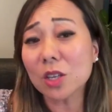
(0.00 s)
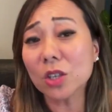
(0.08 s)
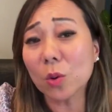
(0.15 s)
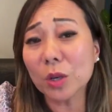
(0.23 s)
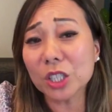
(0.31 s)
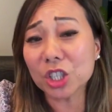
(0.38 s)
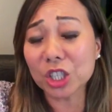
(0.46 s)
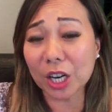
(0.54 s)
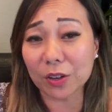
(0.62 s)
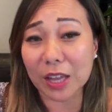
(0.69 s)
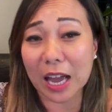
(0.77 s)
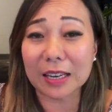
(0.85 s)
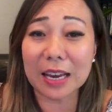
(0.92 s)
So I wanted to
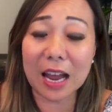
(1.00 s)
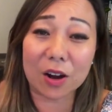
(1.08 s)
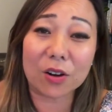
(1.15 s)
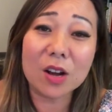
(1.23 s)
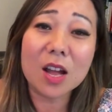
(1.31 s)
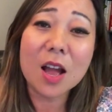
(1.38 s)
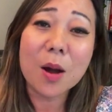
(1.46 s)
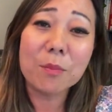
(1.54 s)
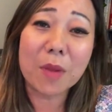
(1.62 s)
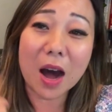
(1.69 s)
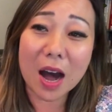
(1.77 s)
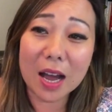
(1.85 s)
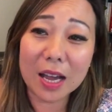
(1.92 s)
share that. Now,
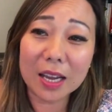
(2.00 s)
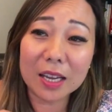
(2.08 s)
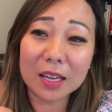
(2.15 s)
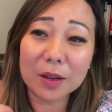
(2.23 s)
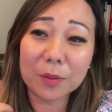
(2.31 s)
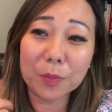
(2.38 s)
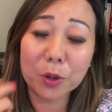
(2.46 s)
my